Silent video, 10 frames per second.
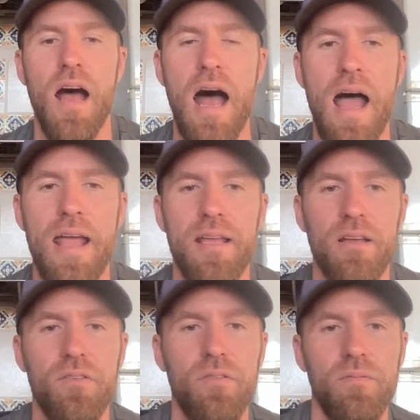
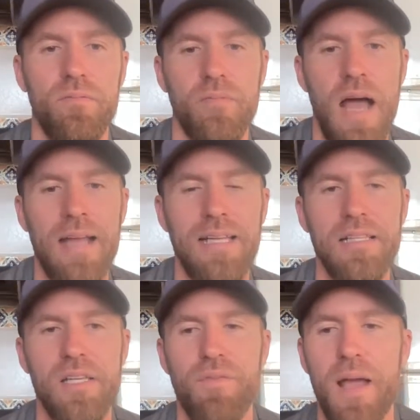I
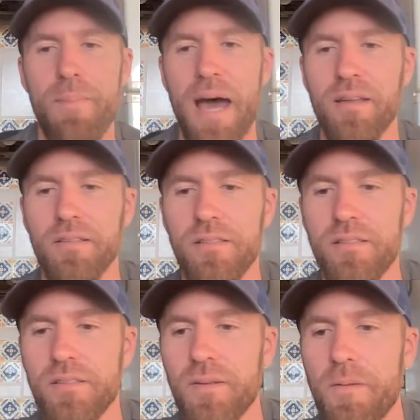identify patterns.